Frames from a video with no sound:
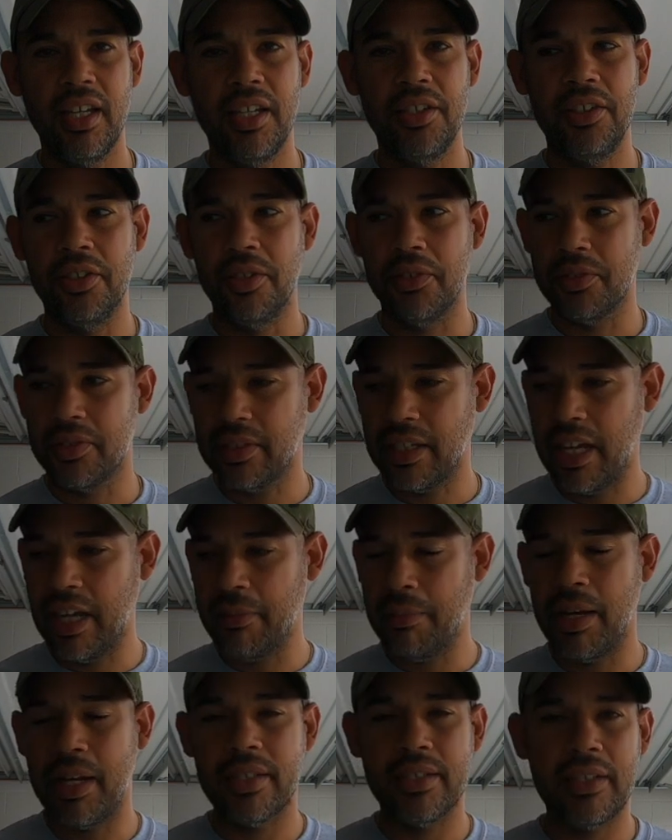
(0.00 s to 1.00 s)
you know,
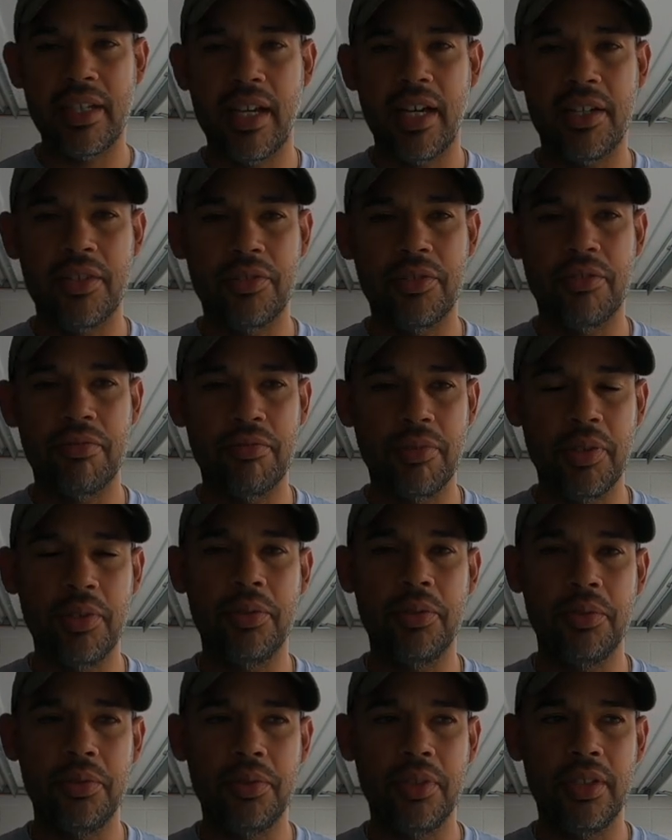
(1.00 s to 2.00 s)
side by side on the
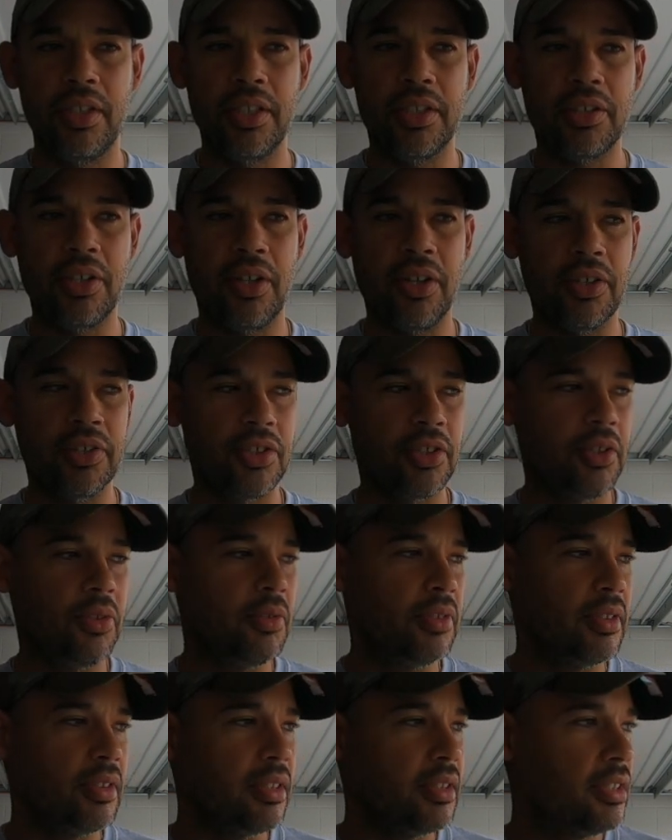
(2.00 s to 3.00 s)
road, and these cars are
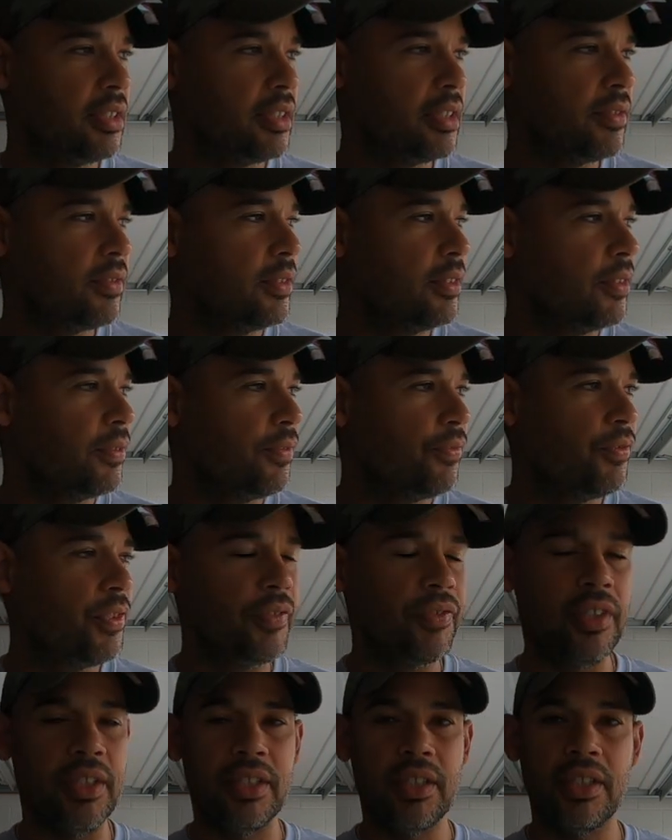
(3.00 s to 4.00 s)
going, you know,
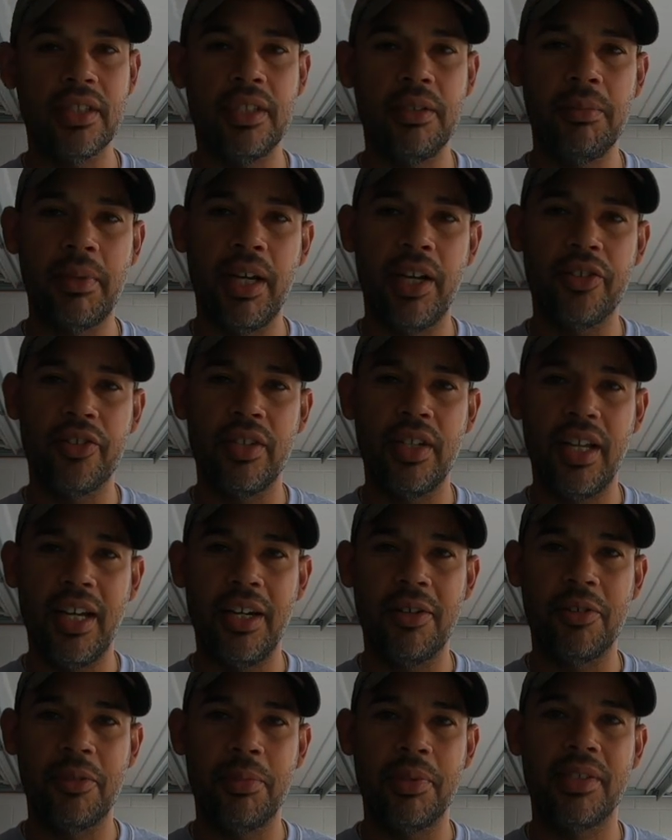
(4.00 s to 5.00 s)
50, 60 miles an
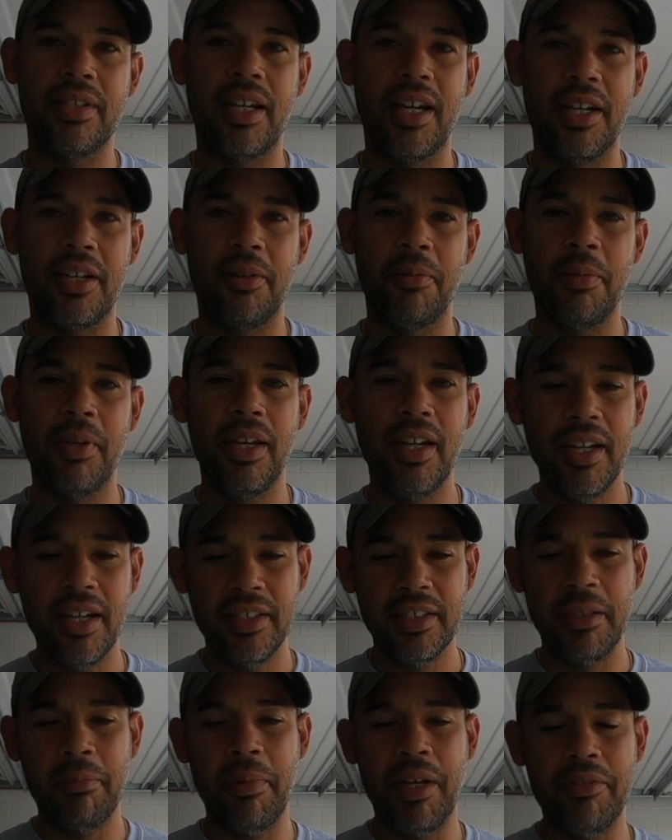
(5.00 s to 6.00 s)
hour beside them,
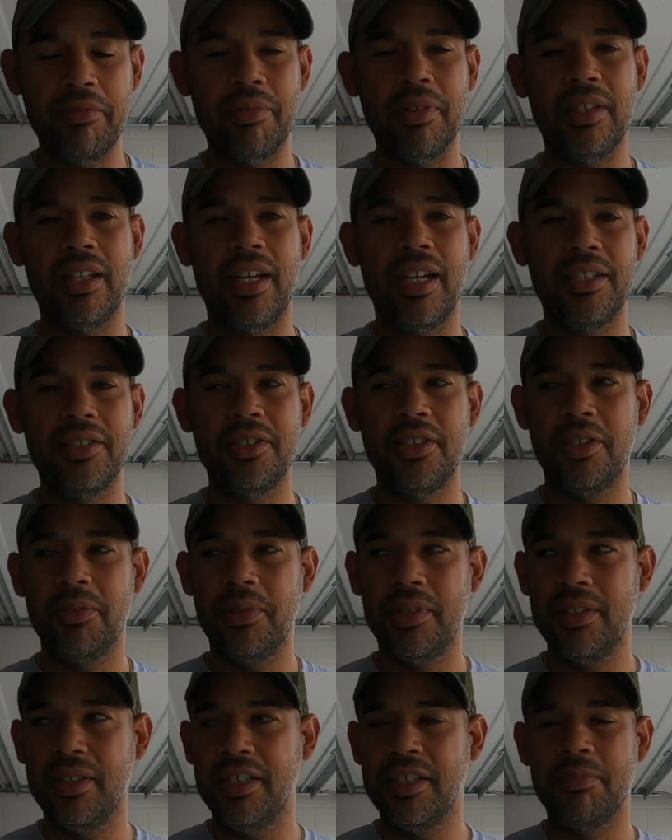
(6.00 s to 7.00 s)
they might realize, you know
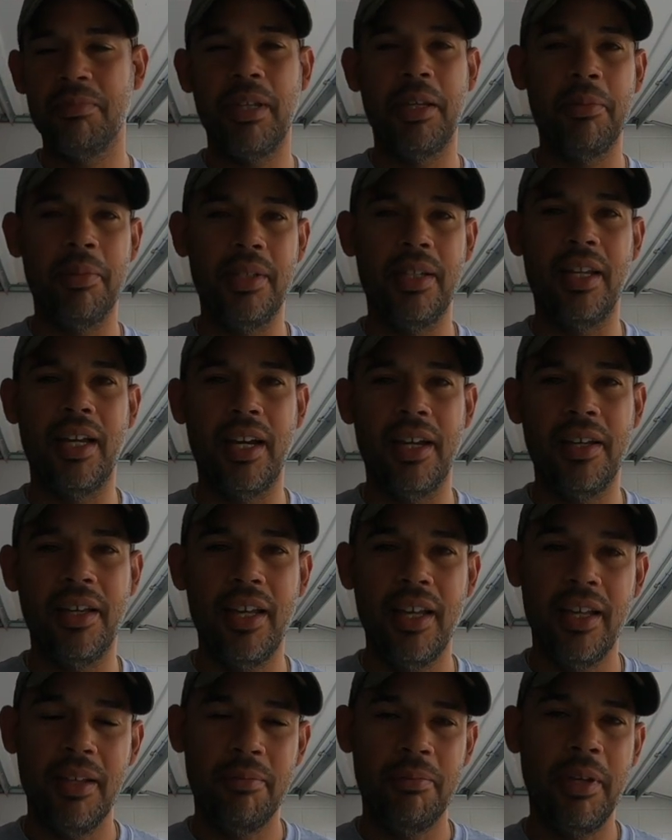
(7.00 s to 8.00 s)
what, maybe
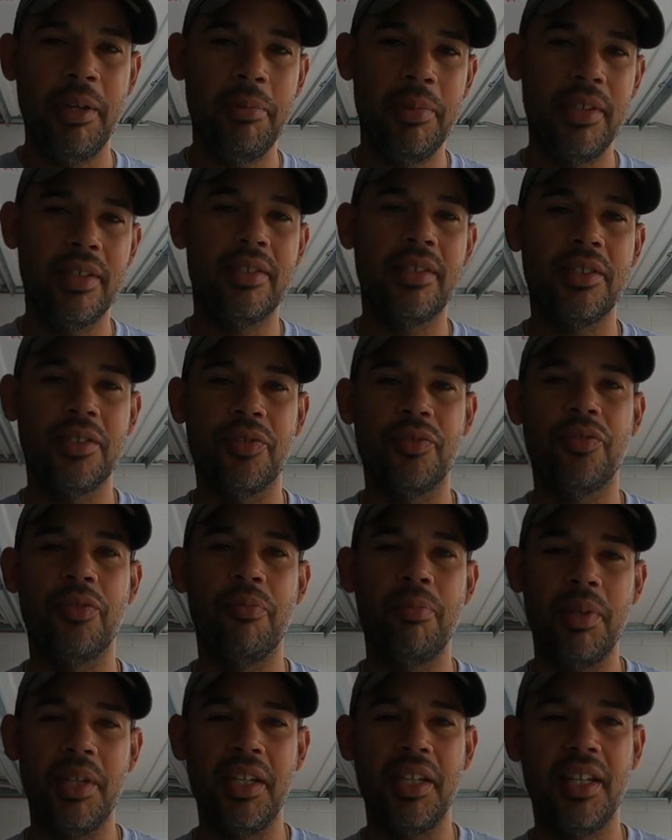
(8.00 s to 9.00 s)
this isn't for
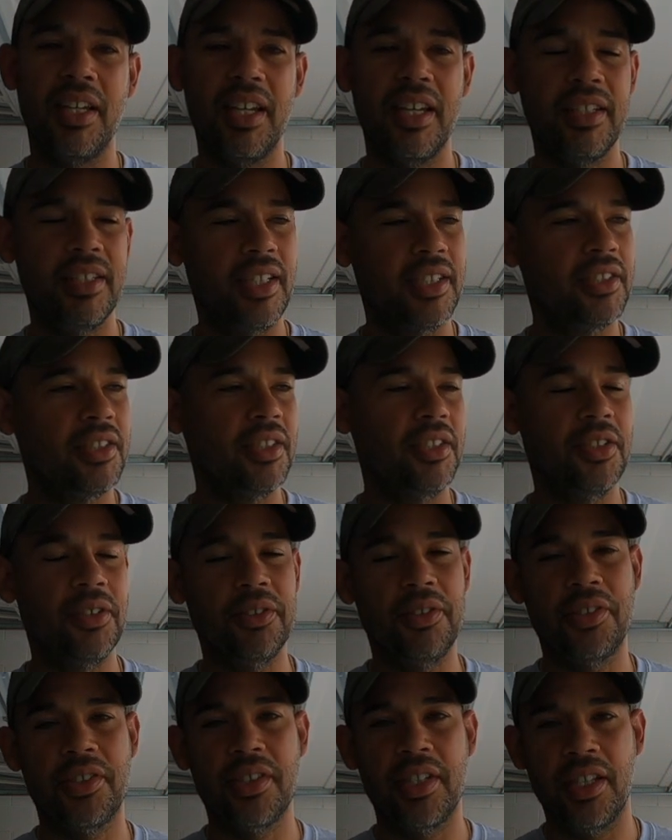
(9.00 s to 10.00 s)
me. Next thing you know,
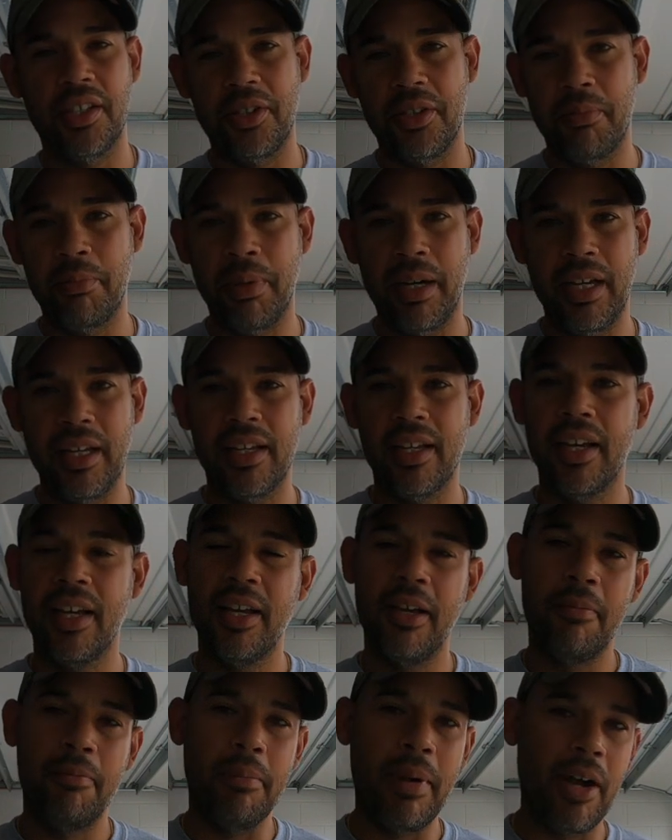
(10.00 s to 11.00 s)
they're selling a bike.
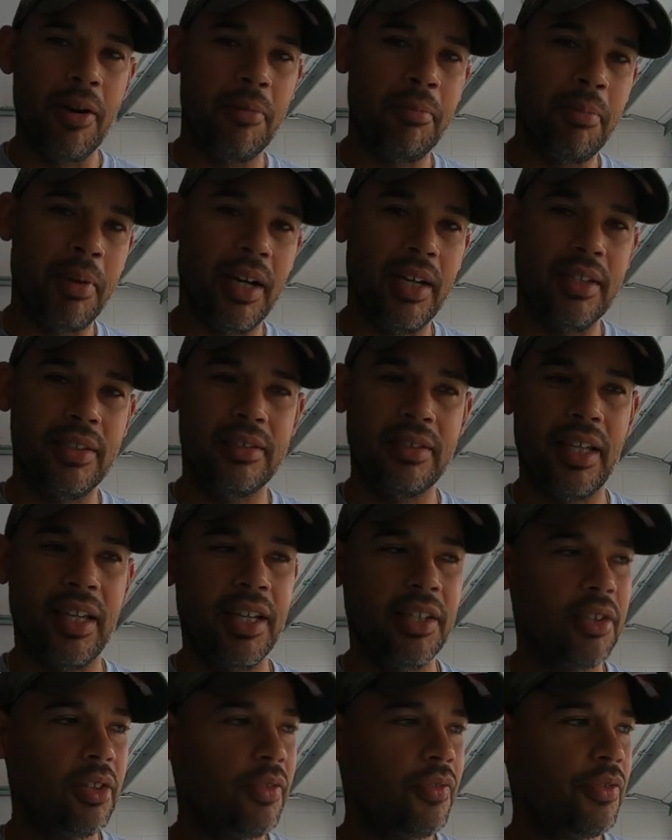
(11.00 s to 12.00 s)
Mountain bikes, they
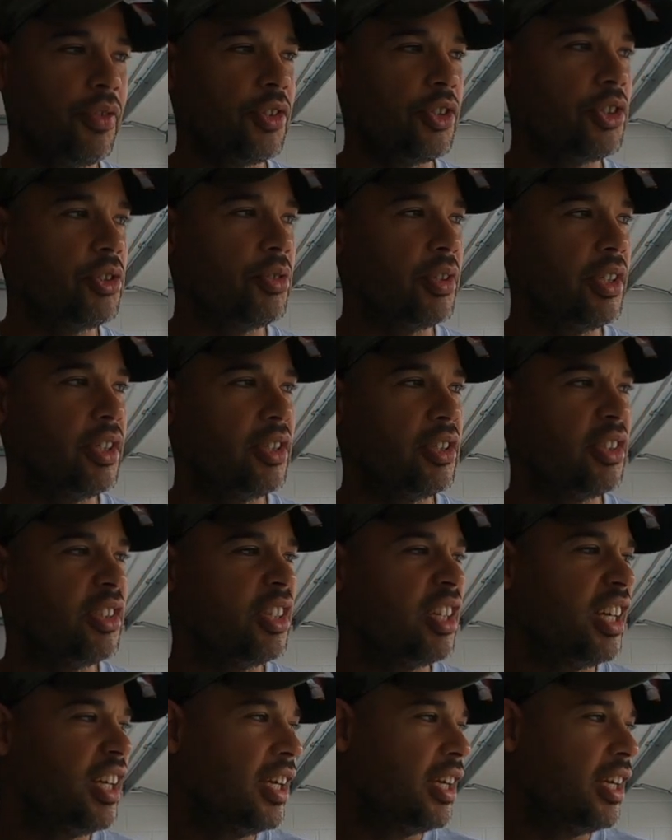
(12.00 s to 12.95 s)
hit their first trail,